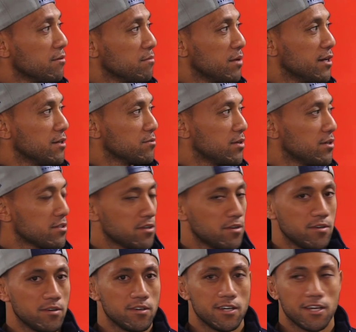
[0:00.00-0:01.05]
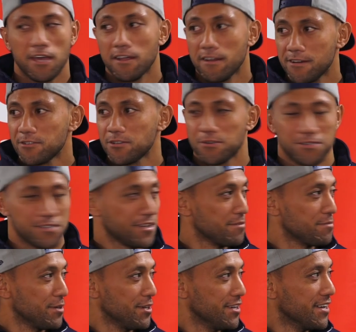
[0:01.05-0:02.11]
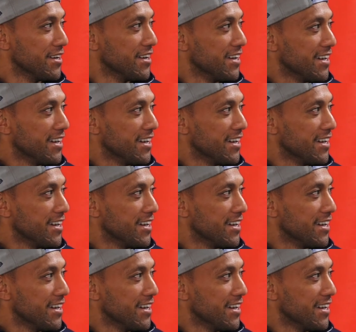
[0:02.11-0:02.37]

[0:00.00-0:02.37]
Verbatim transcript: player as well. So, again, our shoulders are going to be